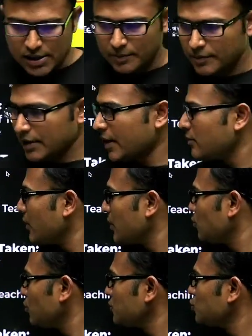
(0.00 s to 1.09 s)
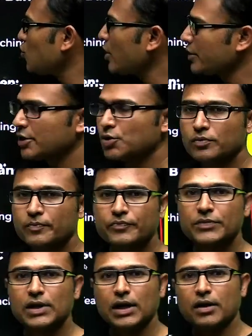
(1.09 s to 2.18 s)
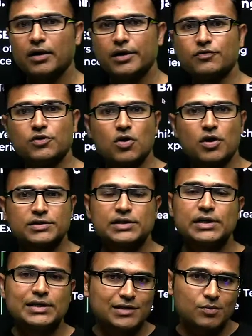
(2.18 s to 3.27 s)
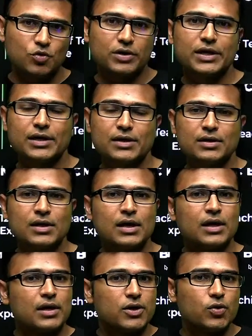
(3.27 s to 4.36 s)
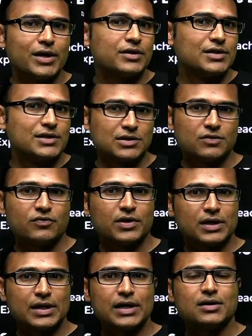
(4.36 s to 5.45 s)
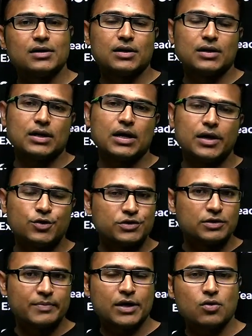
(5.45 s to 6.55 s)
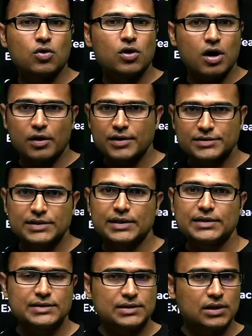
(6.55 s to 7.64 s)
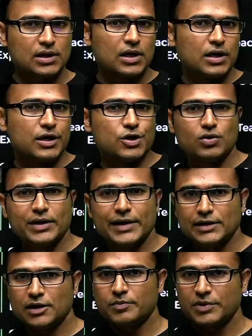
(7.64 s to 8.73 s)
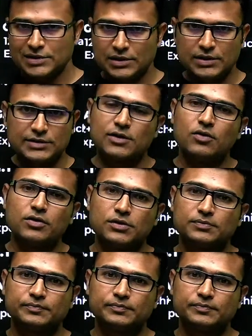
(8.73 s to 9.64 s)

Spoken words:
Yeah, and for those who are new, if you are serious about GATE, you can register for GATE using my code RRCS. You will get 10% discount.